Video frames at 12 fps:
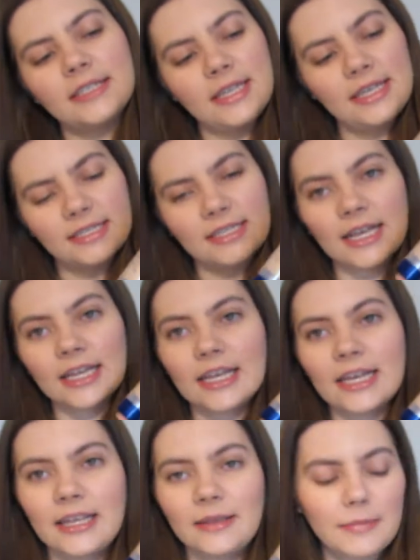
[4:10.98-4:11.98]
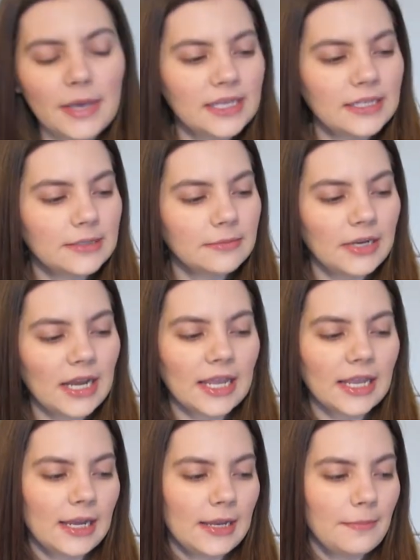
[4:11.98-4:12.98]
it needs that clean base to
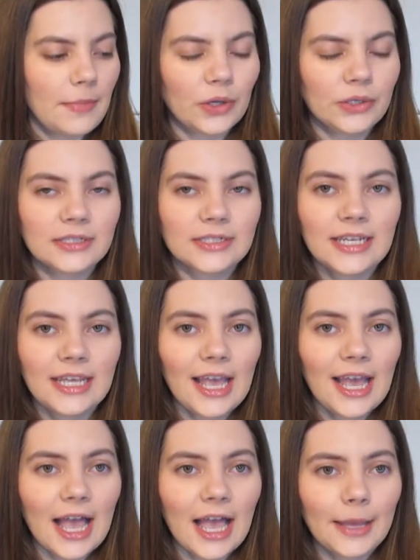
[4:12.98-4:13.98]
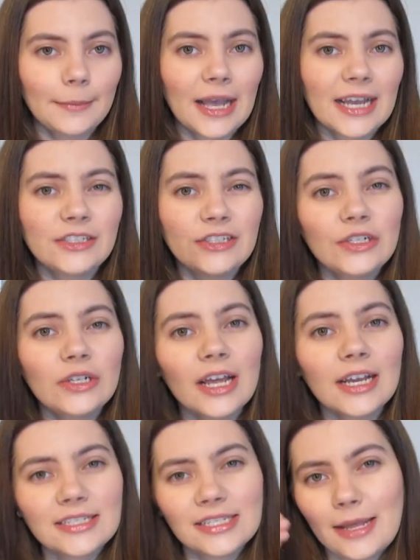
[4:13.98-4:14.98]
molecularly bond, I do
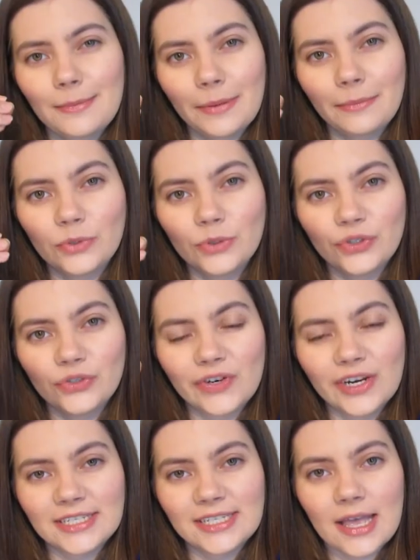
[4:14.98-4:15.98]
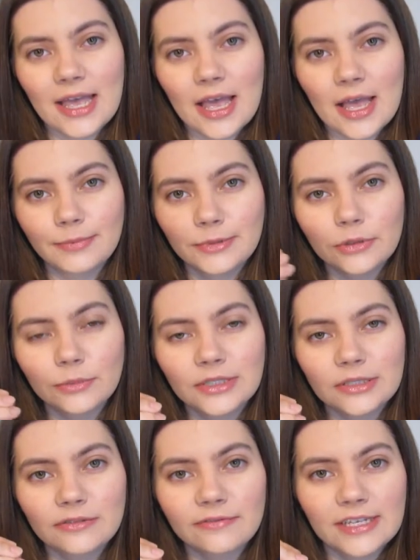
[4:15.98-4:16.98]
like to let my moisturizer absorb
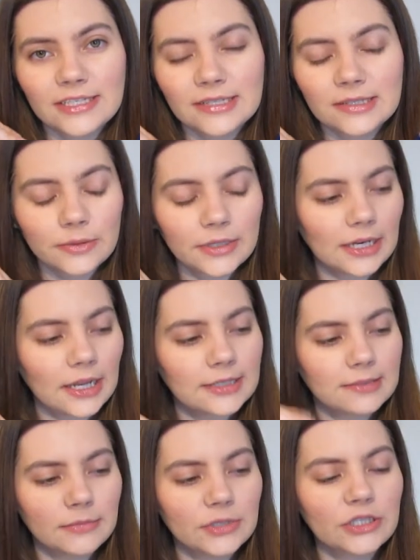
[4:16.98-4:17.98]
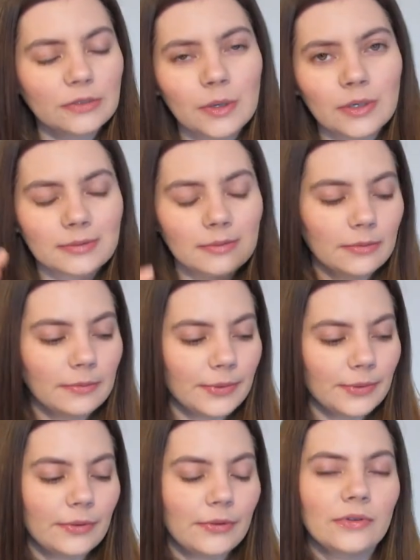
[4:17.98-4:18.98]
into the face as quick, as much as possible.
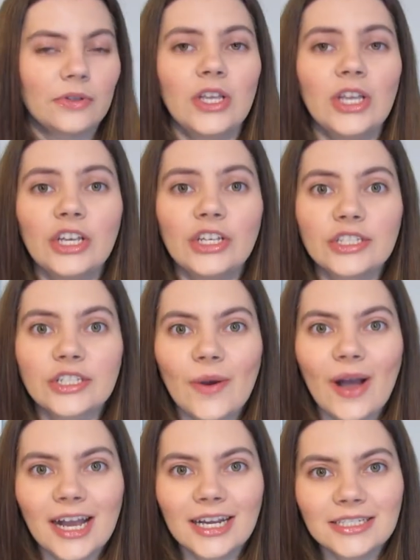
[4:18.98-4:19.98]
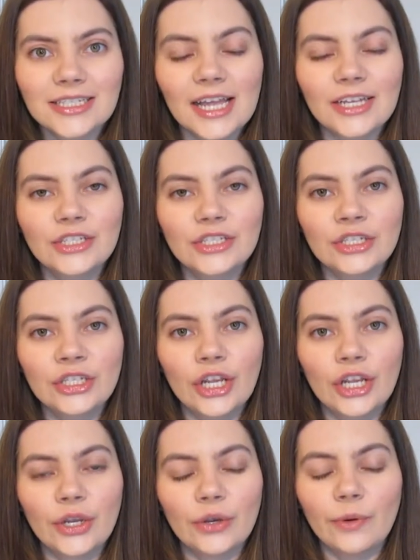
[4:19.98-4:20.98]
So I tend
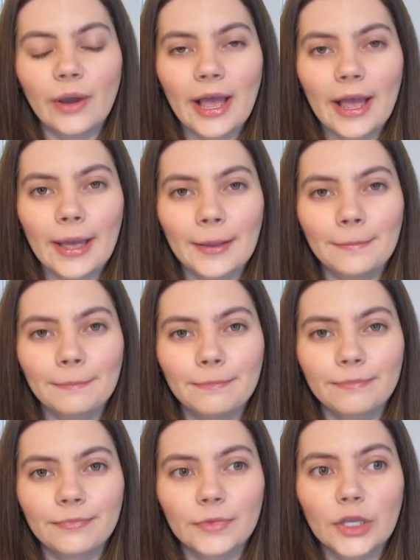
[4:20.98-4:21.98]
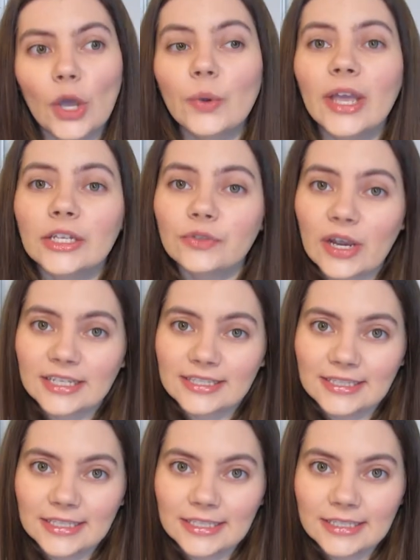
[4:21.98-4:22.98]
to go get dressed
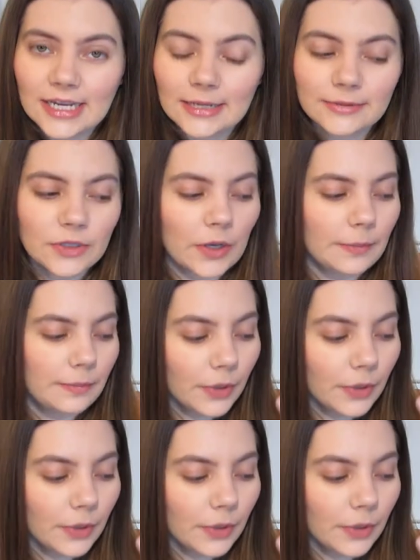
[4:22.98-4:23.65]
in this time. So I